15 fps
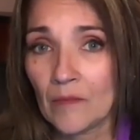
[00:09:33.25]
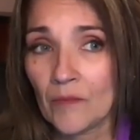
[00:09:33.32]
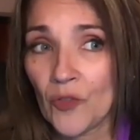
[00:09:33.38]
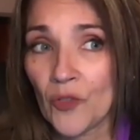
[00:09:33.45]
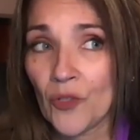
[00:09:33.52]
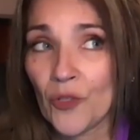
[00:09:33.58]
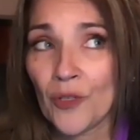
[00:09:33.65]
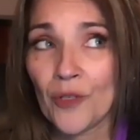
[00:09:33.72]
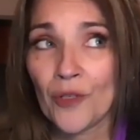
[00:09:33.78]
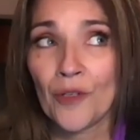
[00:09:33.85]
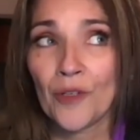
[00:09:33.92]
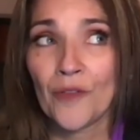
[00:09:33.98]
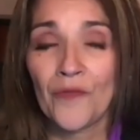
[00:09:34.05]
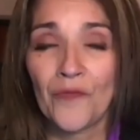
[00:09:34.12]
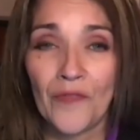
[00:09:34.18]

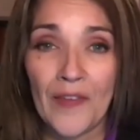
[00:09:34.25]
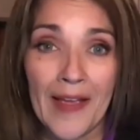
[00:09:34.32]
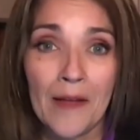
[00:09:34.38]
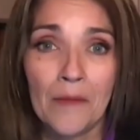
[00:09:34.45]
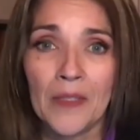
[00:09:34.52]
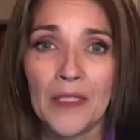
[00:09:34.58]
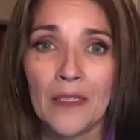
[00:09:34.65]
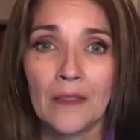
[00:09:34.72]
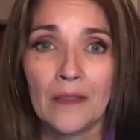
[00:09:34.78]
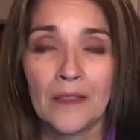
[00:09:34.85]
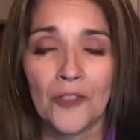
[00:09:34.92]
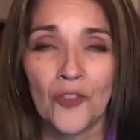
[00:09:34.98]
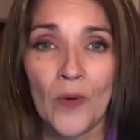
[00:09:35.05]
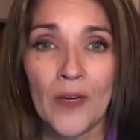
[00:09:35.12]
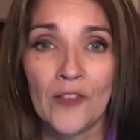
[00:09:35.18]
your family
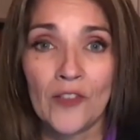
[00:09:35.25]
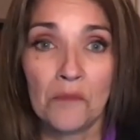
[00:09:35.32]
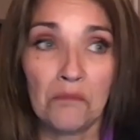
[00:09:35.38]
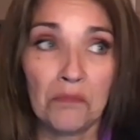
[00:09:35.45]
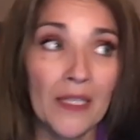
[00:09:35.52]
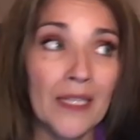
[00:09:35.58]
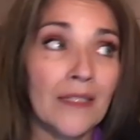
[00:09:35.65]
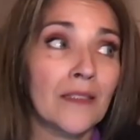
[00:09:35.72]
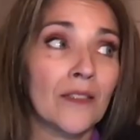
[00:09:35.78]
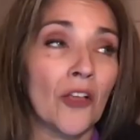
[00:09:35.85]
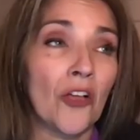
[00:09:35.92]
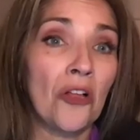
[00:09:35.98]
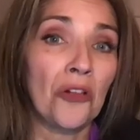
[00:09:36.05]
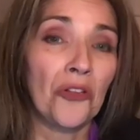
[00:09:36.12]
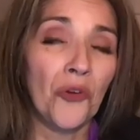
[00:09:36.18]
situation, plus
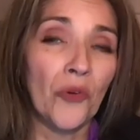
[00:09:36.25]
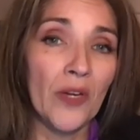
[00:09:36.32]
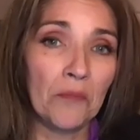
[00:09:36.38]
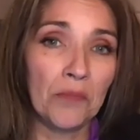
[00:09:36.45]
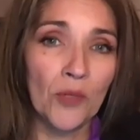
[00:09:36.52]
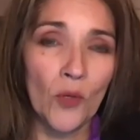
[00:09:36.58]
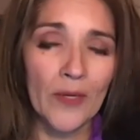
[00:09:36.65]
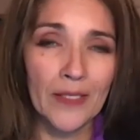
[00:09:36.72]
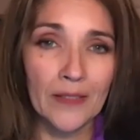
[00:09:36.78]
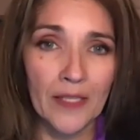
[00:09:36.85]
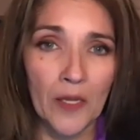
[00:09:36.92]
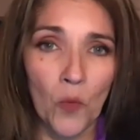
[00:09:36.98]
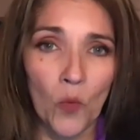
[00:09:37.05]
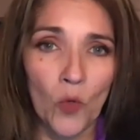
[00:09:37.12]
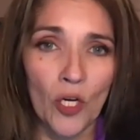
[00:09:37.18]
all your employees
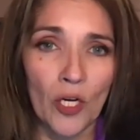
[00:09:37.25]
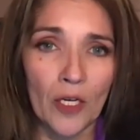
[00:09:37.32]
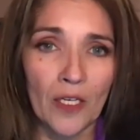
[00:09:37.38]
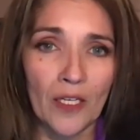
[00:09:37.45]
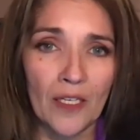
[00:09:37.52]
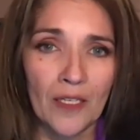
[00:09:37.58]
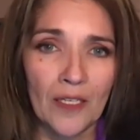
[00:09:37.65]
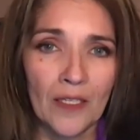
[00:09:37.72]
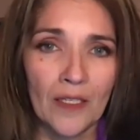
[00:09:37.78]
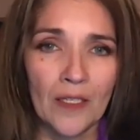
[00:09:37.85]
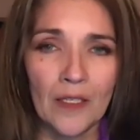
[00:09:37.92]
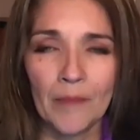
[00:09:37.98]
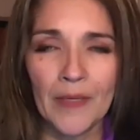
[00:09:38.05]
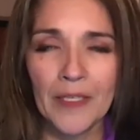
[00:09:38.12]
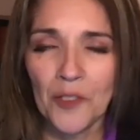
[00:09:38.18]
at work.
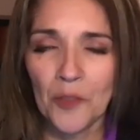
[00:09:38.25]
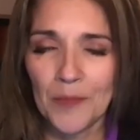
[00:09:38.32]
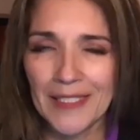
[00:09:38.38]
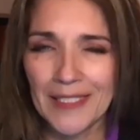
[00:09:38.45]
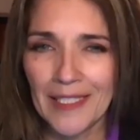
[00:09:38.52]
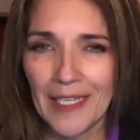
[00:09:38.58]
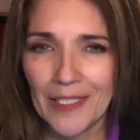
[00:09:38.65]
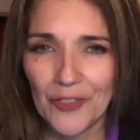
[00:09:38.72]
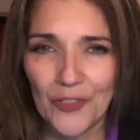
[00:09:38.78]
Make no mistakes,